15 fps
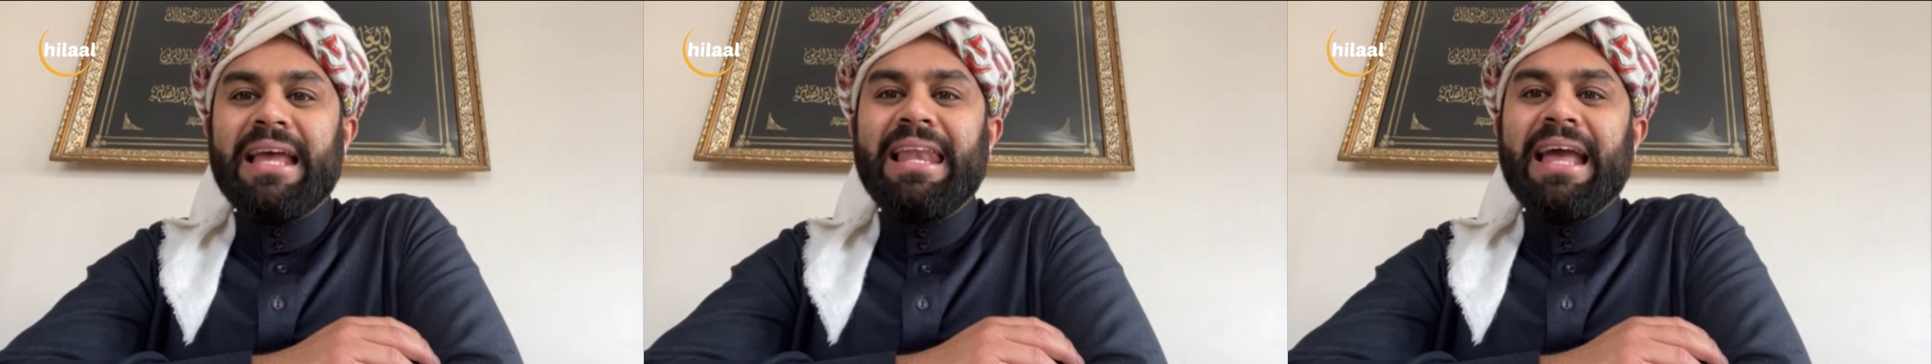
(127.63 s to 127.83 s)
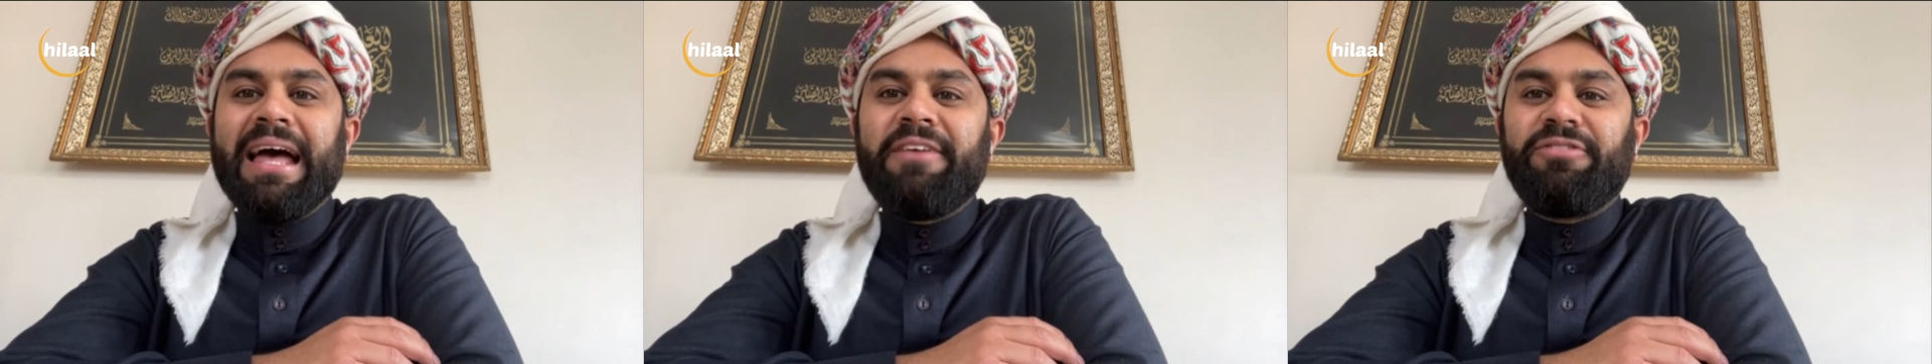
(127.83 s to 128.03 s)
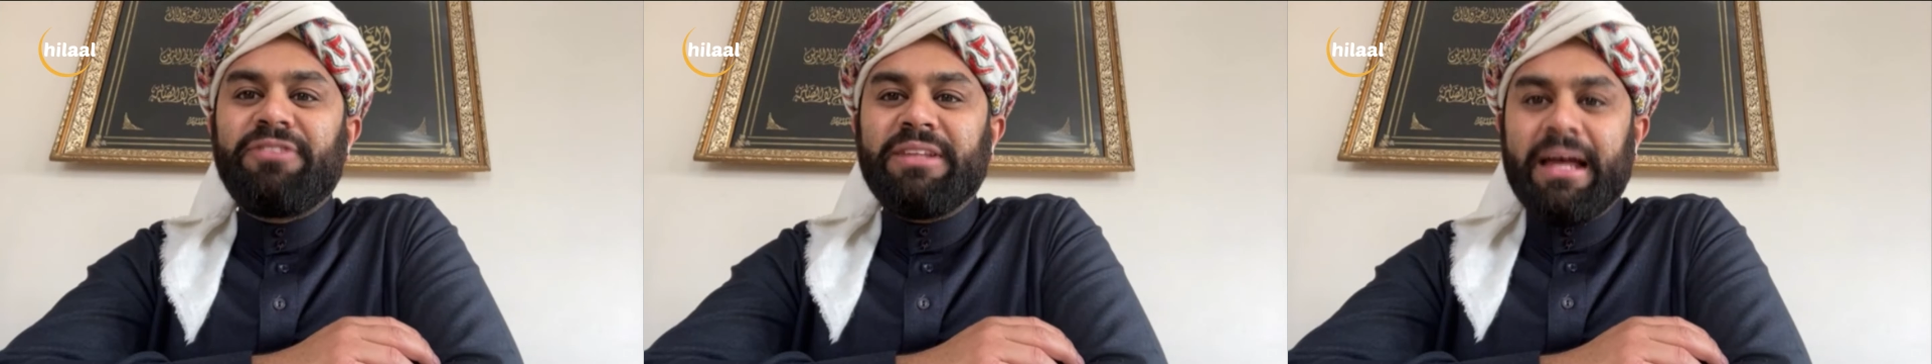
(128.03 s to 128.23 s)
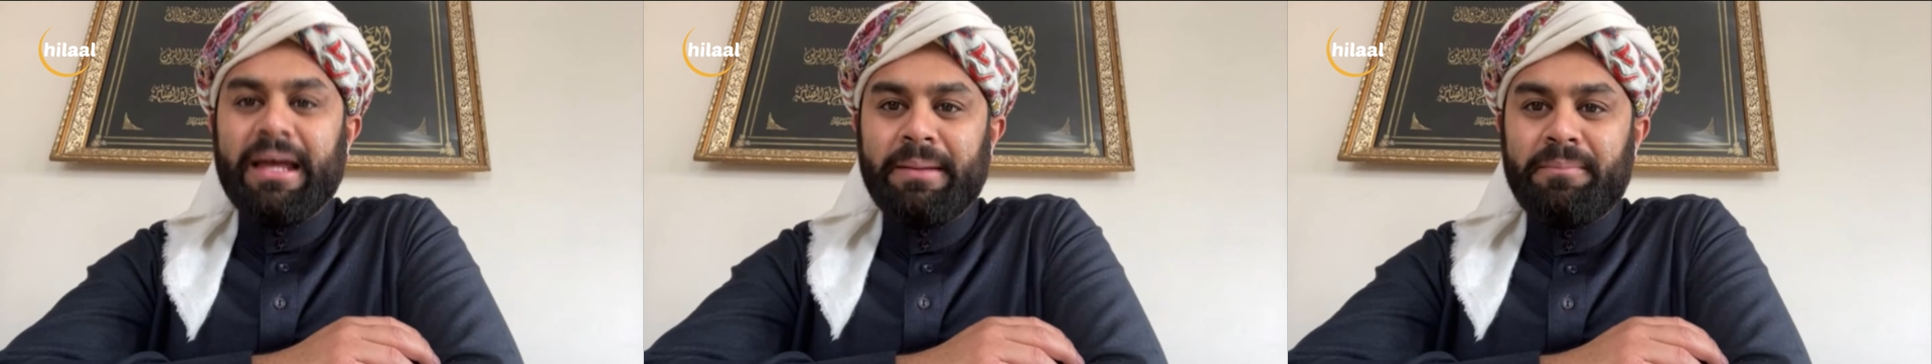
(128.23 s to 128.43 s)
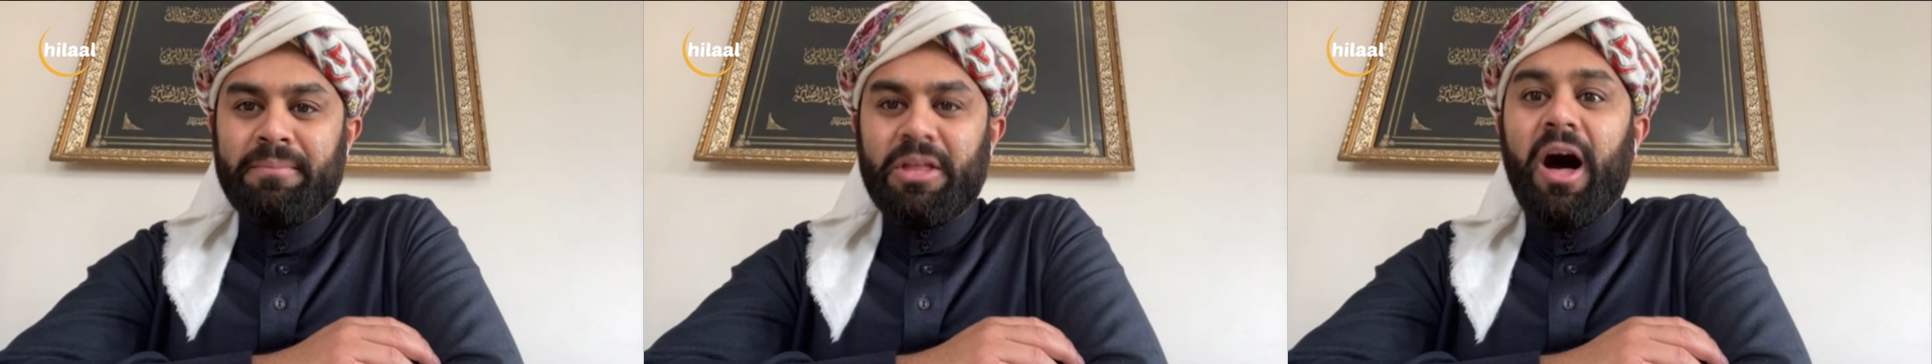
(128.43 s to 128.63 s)
a
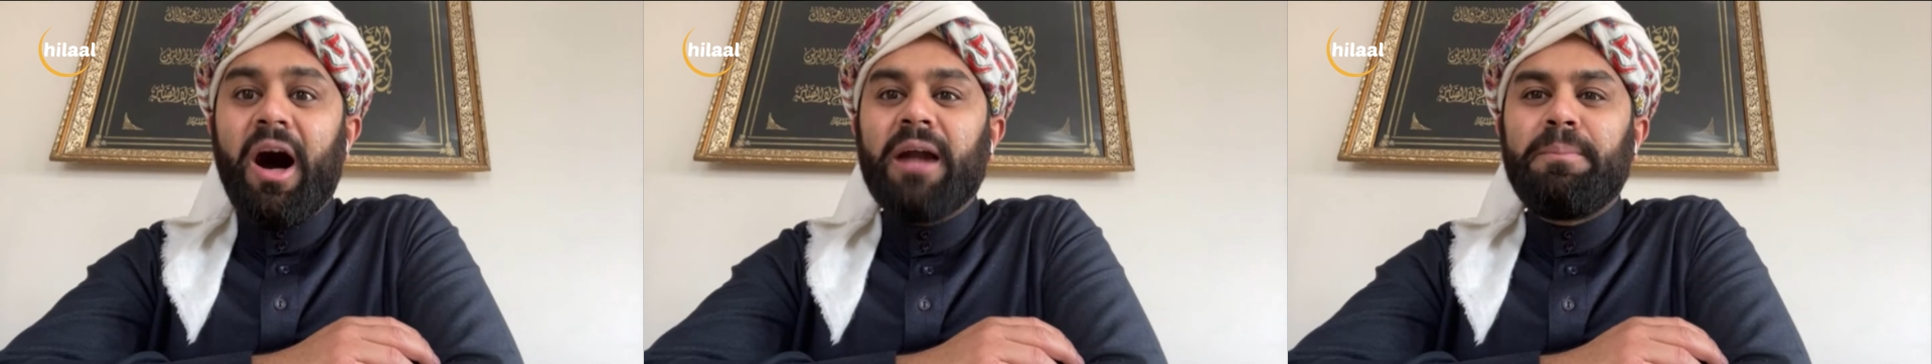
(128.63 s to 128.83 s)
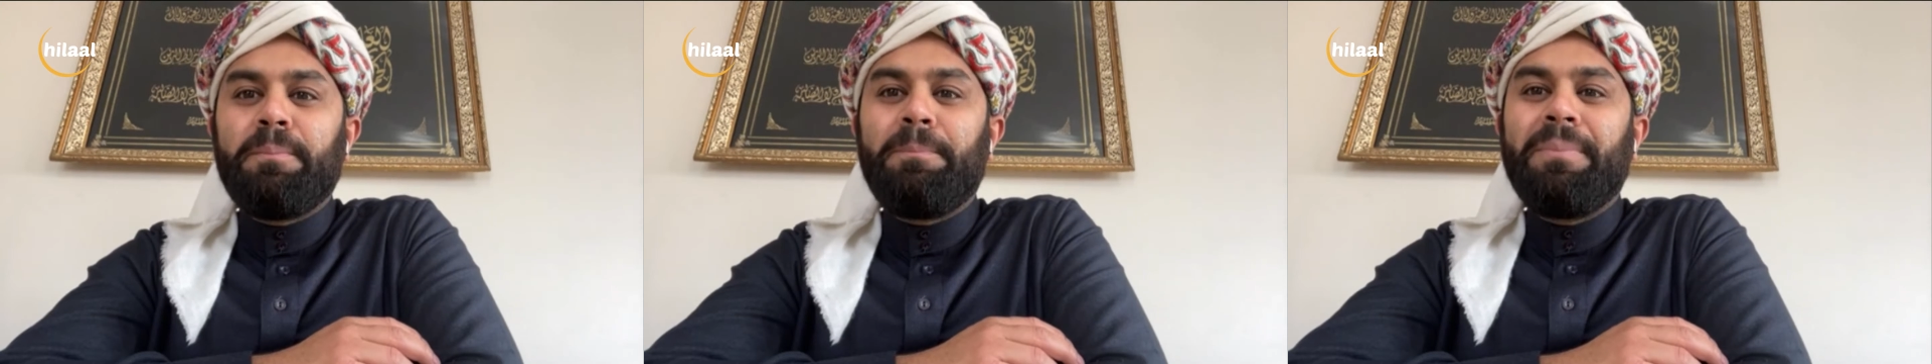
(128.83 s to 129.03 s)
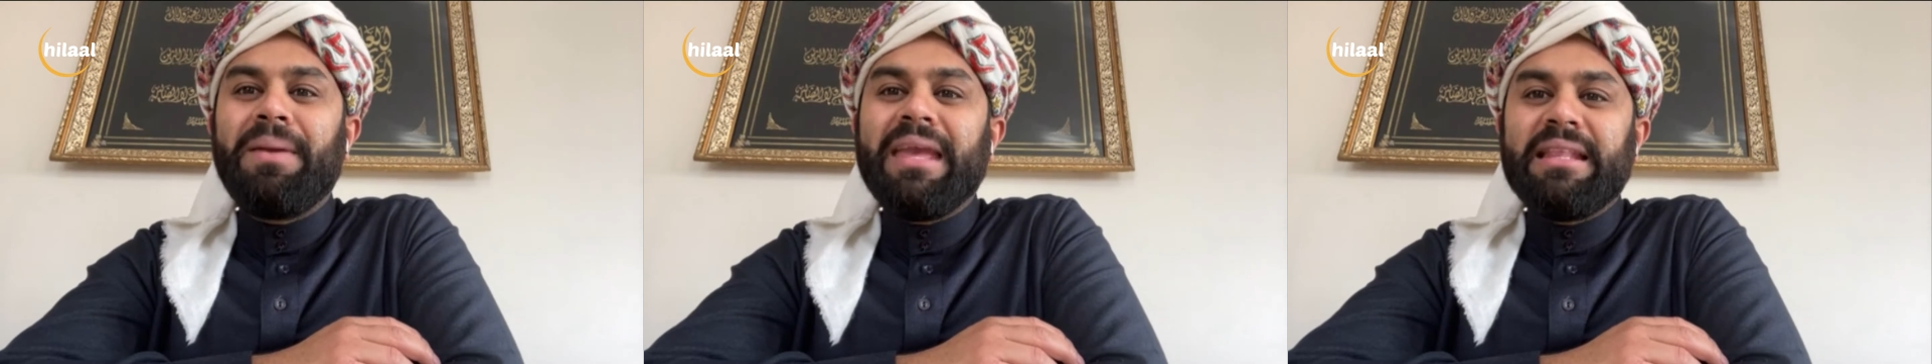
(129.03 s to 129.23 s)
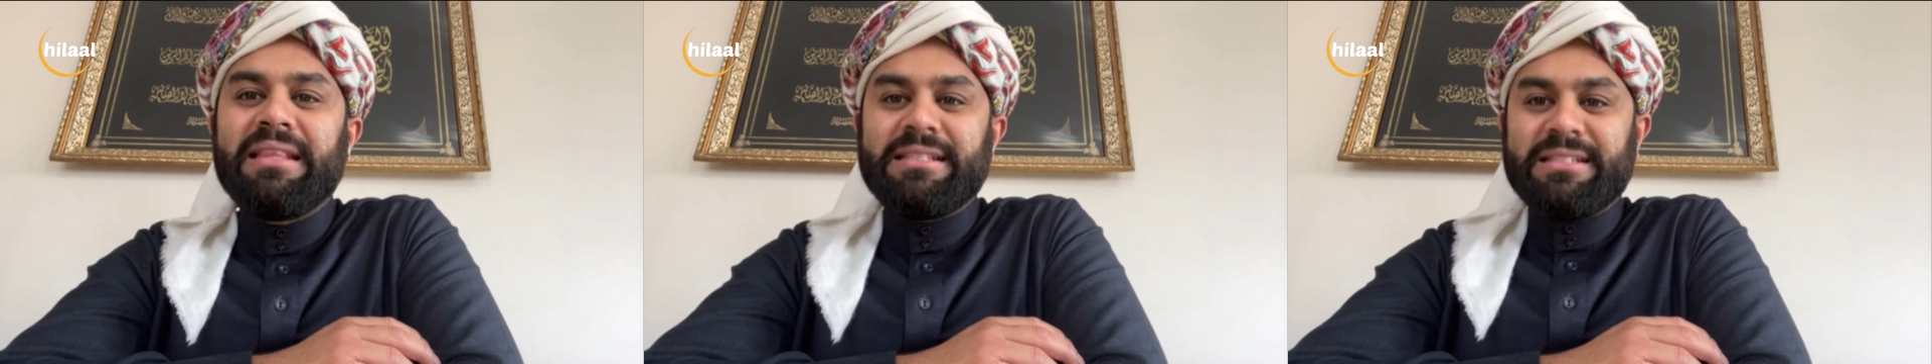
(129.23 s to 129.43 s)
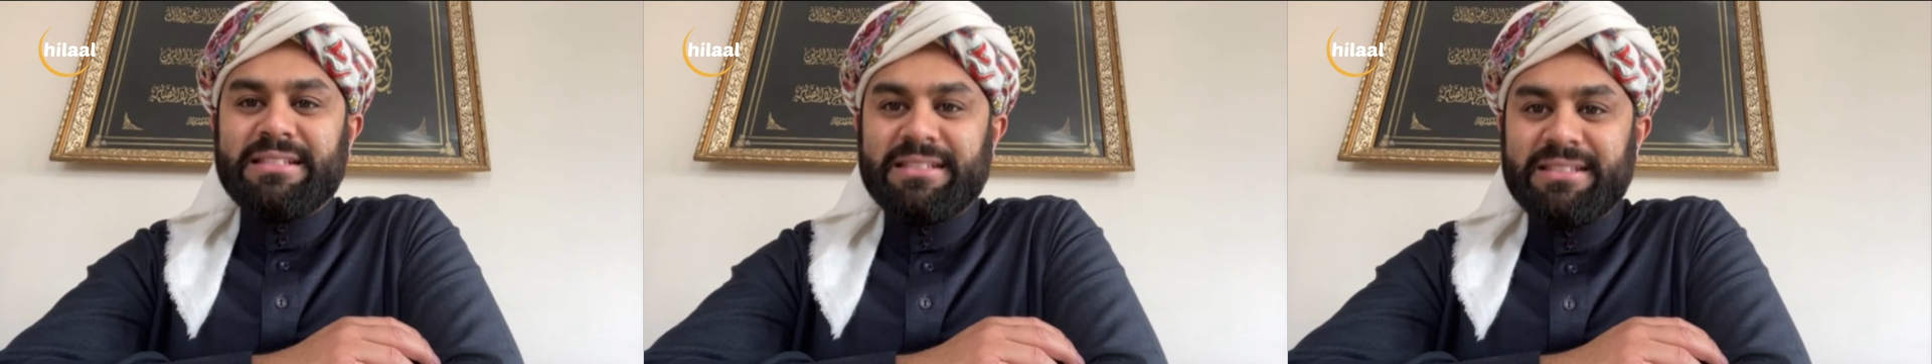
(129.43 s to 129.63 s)
lifetime. The heart
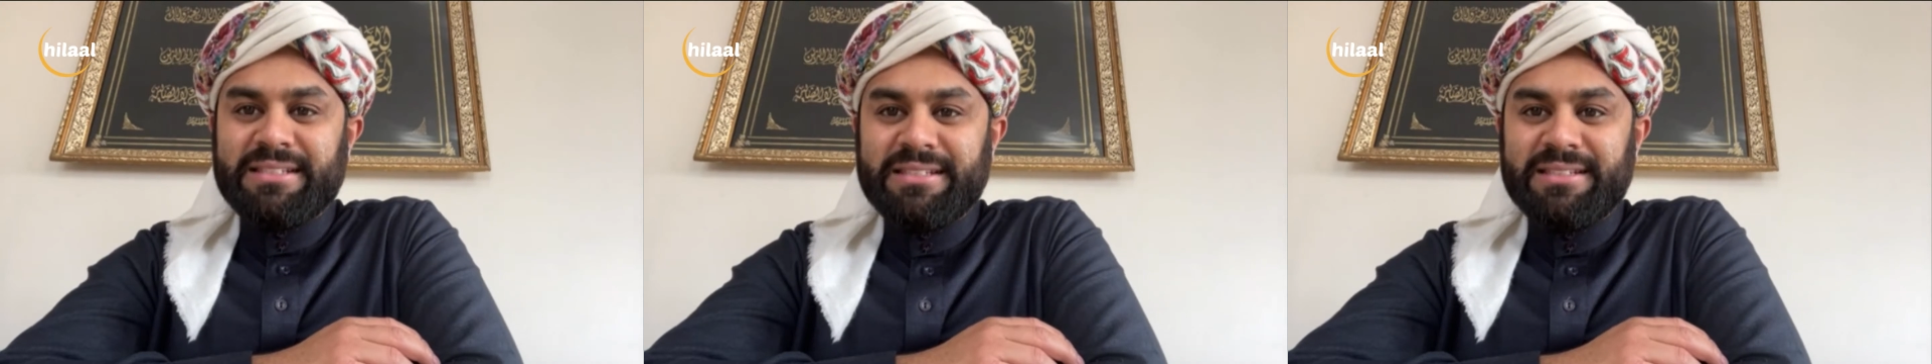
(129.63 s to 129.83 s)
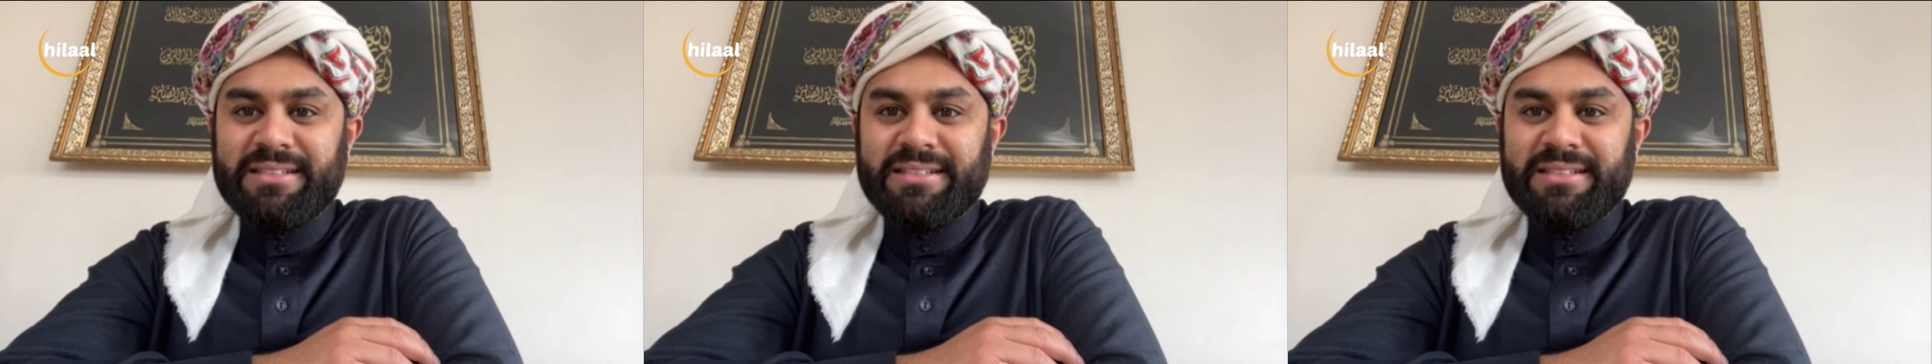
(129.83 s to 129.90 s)
beats.